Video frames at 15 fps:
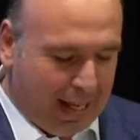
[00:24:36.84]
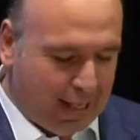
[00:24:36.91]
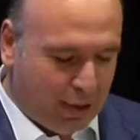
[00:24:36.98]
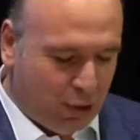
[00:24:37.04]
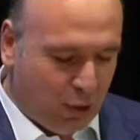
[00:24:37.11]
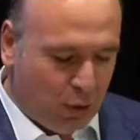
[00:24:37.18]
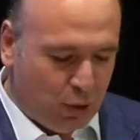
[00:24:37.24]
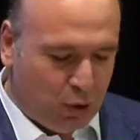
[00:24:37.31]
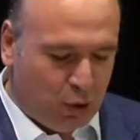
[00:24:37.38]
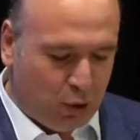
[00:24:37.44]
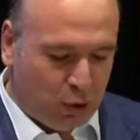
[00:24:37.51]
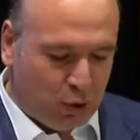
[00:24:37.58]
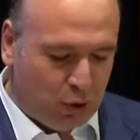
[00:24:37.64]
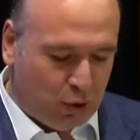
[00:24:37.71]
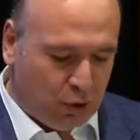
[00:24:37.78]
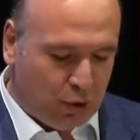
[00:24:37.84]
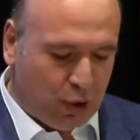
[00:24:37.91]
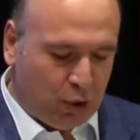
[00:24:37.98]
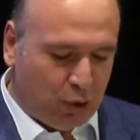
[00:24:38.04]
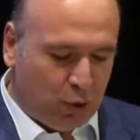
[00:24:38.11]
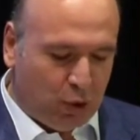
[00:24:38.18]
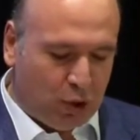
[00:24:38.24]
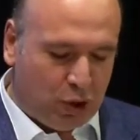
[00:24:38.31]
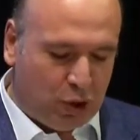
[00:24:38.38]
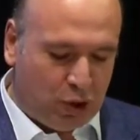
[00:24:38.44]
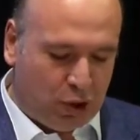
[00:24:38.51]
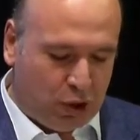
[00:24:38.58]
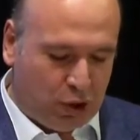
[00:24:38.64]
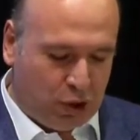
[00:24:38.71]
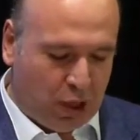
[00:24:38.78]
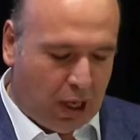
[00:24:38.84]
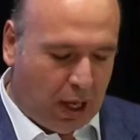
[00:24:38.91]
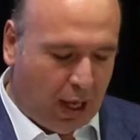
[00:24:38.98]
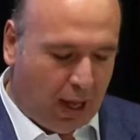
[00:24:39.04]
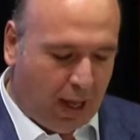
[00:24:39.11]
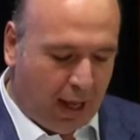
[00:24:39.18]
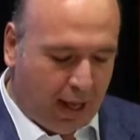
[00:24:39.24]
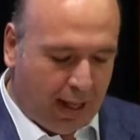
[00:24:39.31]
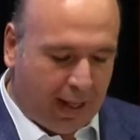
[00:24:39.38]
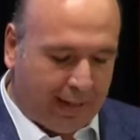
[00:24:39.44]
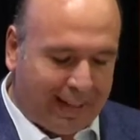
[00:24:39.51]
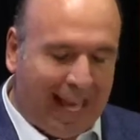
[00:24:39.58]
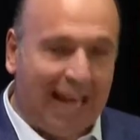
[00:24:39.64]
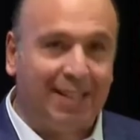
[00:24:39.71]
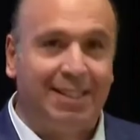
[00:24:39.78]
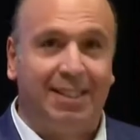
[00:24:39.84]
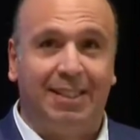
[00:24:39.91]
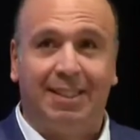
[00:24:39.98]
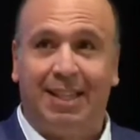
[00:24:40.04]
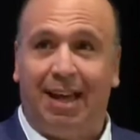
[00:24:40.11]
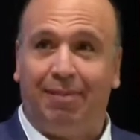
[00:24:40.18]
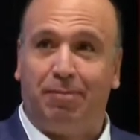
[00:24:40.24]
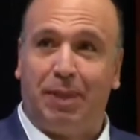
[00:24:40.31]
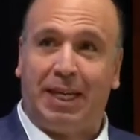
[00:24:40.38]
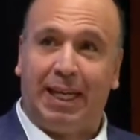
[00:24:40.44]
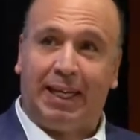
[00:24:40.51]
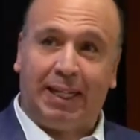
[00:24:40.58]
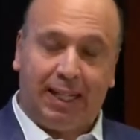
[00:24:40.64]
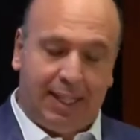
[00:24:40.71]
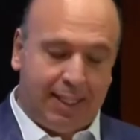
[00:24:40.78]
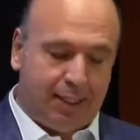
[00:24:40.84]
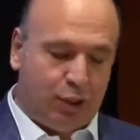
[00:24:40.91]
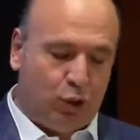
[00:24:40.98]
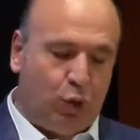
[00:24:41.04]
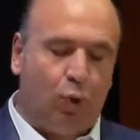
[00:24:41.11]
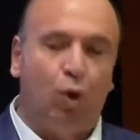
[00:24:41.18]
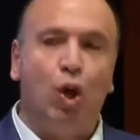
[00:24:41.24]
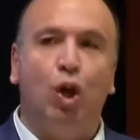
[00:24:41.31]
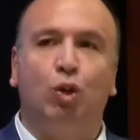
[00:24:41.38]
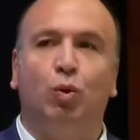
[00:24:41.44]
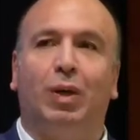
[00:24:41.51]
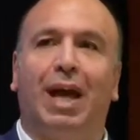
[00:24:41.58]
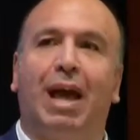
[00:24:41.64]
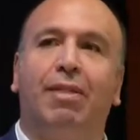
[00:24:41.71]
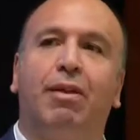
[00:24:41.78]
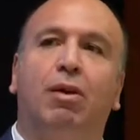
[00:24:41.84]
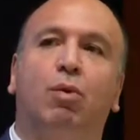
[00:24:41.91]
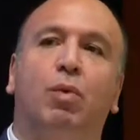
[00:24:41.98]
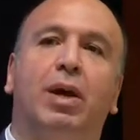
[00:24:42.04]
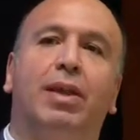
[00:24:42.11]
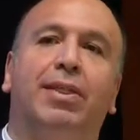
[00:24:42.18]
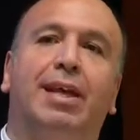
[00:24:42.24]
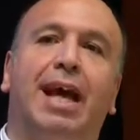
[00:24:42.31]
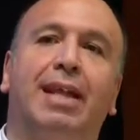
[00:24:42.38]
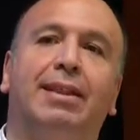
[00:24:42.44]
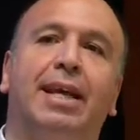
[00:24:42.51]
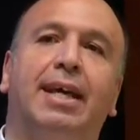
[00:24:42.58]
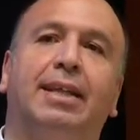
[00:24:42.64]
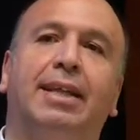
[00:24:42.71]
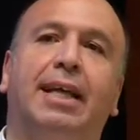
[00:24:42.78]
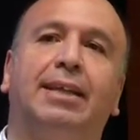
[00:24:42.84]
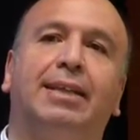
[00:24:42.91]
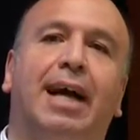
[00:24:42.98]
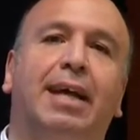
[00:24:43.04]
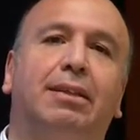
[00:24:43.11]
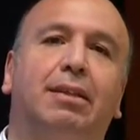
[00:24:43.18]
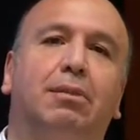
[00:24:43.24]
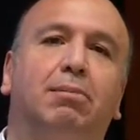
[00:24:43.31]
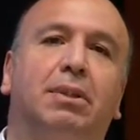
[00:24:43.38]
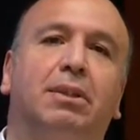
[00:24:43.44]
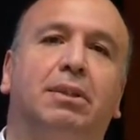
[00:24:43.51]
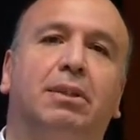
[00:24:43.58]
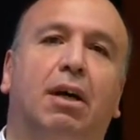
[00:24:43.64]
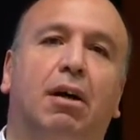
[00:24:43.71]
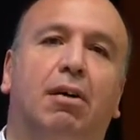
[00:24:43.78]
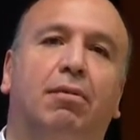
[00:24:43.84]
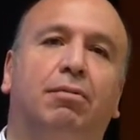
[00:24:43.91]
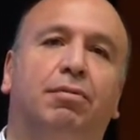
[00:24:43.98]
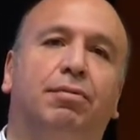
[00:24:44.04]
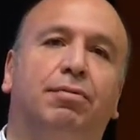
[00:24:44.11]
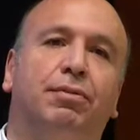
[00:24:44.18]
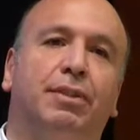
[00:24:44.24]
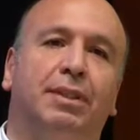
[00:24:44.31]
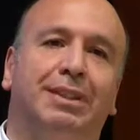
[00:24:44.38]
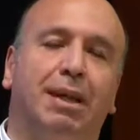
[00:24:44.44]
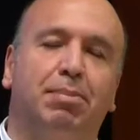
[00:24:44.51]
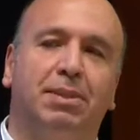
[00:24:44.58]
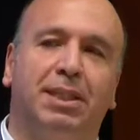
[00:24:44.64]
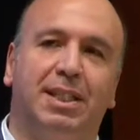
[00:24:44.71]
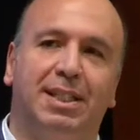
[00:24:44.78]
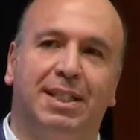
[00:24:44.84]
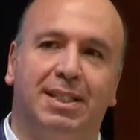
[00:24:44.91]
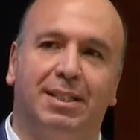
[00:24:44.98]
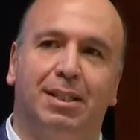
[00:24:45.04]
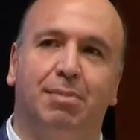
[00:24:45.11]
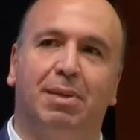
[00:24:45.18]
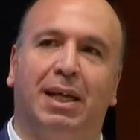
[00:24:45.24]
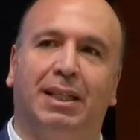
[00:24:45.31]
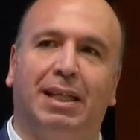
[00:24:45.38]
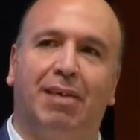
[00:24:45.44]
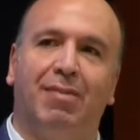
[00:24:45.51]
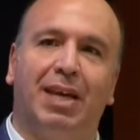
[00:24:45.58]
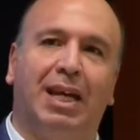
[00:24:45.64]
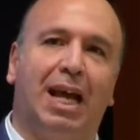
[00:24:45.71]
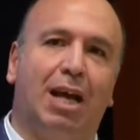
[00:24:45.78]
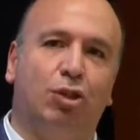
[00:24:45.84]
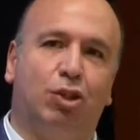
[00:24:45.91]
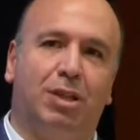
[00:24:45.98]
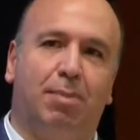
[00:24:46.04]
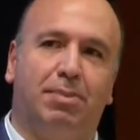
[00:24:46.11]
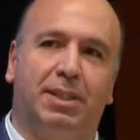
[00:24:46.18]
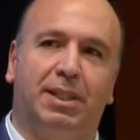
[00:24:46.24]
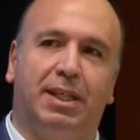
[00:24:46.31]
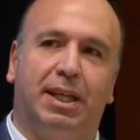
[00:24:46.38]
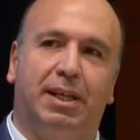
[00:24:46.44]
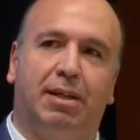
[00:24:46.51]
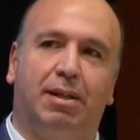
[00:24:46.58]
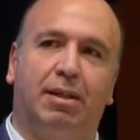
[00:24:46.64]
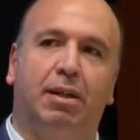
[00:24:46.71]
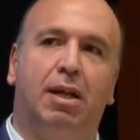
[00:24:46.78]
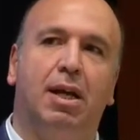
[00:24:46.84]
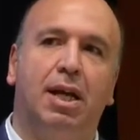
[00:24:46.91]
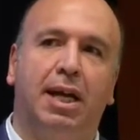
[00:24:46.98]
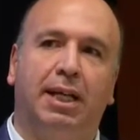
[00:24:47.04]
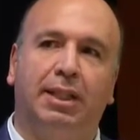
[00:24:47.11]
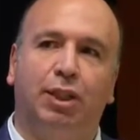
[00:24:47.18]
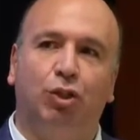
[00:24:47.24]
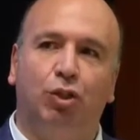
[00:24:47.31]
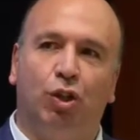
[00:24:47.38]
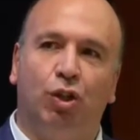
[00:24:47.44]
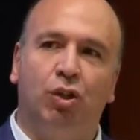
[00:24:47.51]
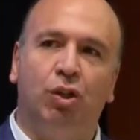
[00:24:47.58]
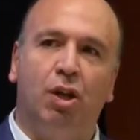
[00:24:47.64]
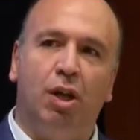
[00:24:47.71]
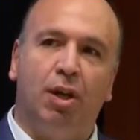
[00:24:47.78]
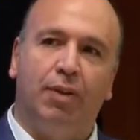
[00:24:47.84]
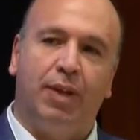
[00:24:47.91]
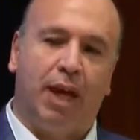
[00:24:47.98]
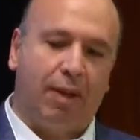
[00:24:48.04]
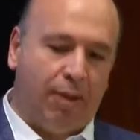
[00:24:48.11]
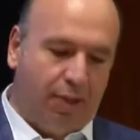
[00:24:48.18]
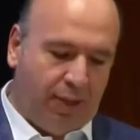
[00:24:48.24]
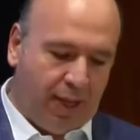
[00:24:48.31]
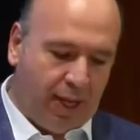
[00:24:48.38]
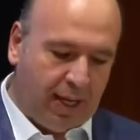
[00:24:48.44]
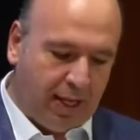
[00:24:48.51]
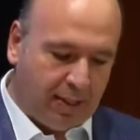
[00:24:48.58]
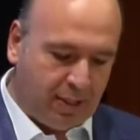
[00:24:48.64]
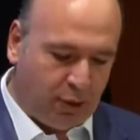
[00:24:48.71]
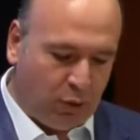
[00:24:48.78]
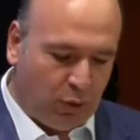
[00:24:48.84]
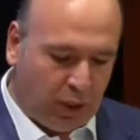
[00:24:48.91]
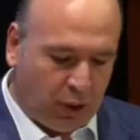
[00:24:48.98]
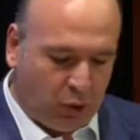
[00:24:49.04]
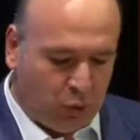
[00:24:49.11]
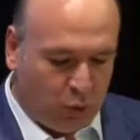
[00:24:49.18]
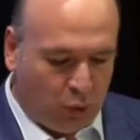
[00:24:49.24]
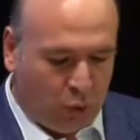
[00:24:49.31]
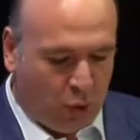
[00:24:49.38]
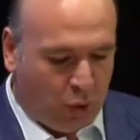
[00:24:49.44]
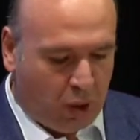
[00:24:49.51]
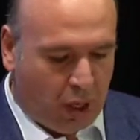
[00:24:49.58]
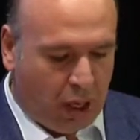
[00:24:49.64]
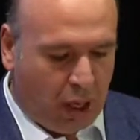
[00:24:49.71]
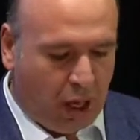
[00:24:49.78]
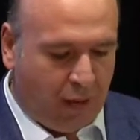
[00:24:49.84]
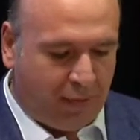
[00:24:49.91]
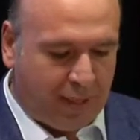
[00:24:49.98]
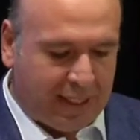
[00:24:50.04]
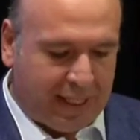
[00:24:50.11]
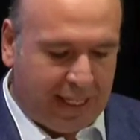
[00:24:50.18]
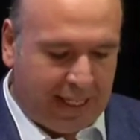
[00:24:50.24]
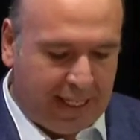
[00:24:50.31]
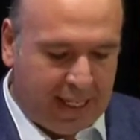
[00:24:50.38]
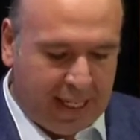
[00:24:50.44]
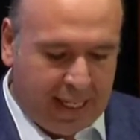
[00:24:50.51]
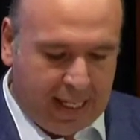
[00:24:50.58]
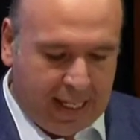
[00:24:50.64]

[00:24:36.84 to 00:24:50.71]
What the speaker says: So those taxes have been increased. So together with cutting the entitlement of the subsidy system and giving cash subsidy in return, the other thing is you need to obviously